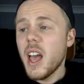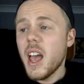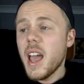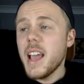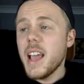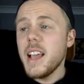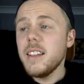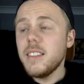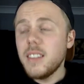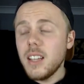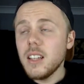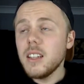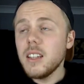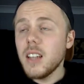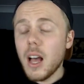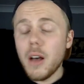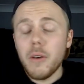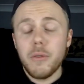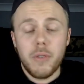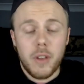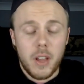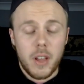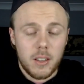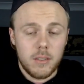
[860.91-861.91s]
He did
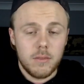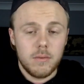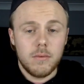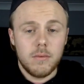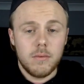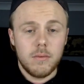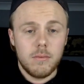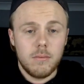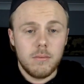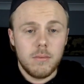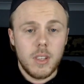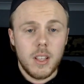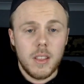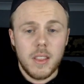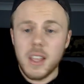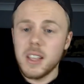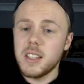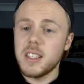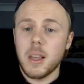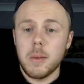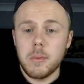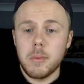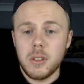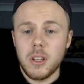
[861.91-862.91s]
nothing in
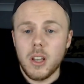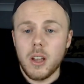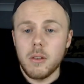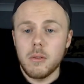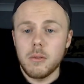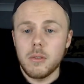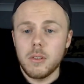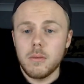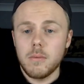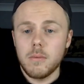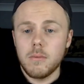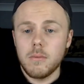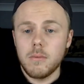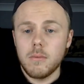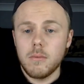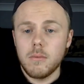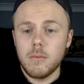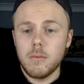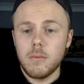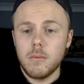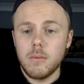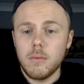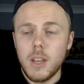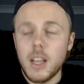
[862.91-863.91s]
this episode.
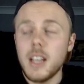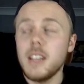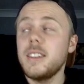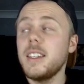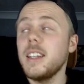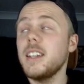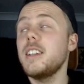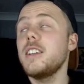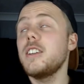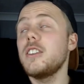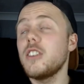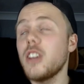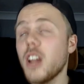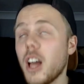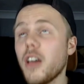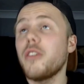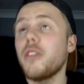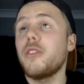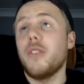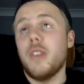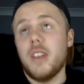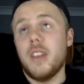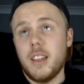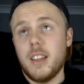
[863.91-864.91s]
He did
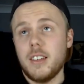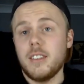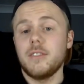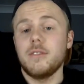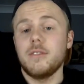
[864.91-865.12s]
nothing.